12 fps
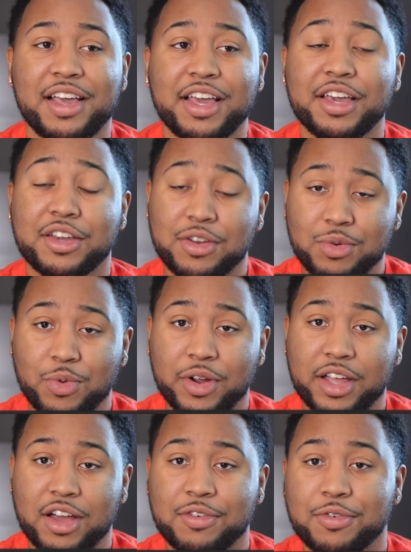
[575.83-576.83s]
It could
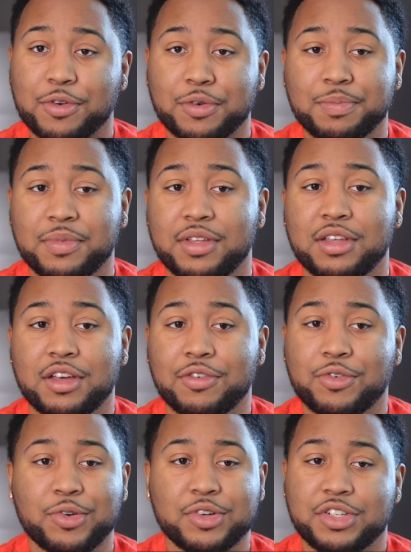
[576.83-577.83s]
work out for them.
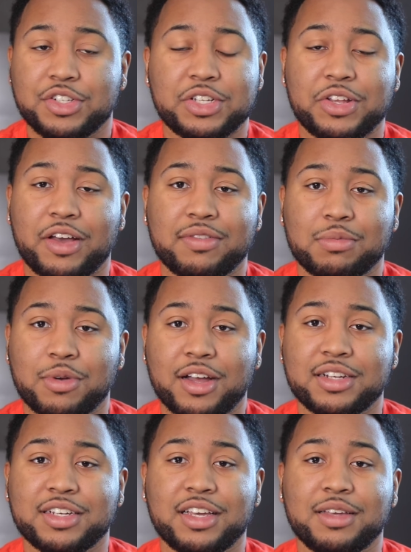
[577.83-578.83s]
Of course, you still have
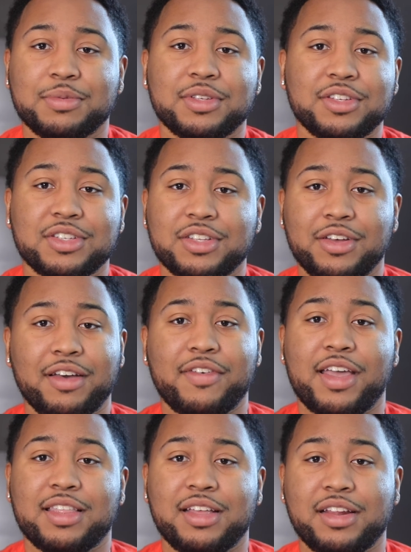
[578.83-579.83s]
LeBron James. You still have
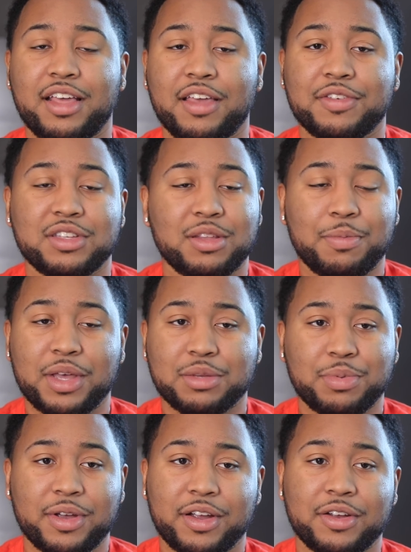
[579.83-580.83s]
Anthony Davis, the
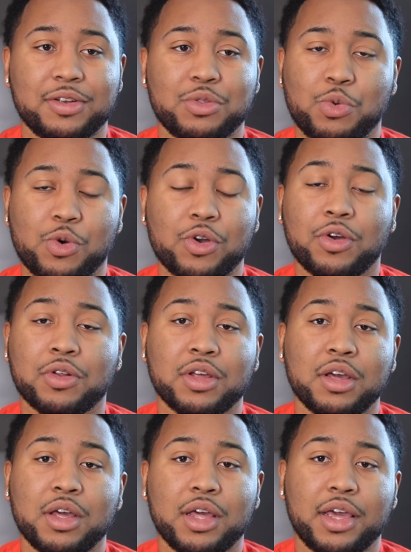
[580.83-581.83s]
best player in the world,
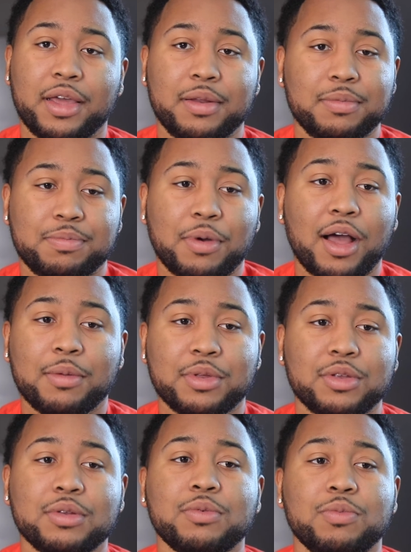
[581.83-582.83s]
and
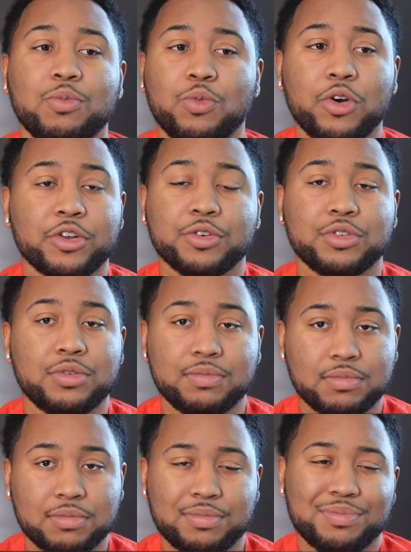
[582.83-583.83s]
probably
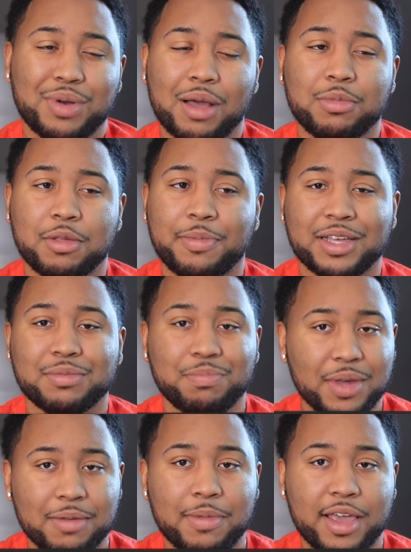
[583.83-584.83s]
the best
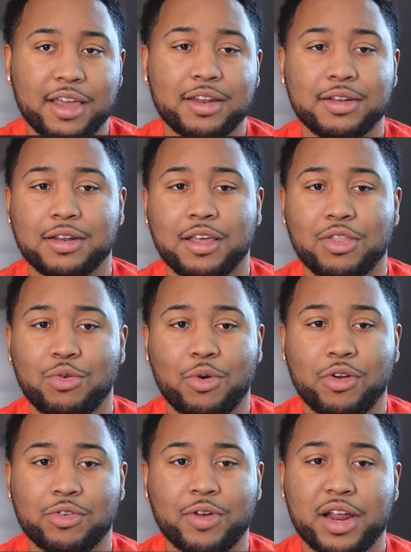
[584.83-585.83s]
big man in the
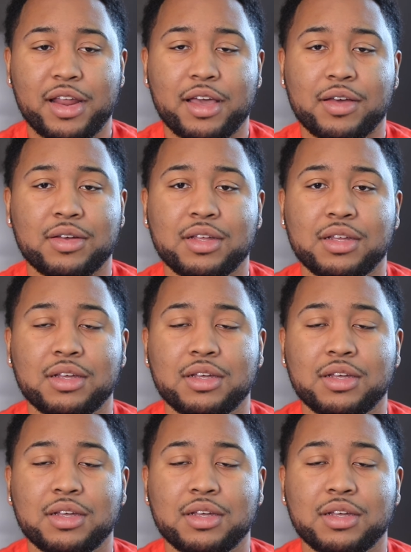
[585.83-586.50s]
world right now.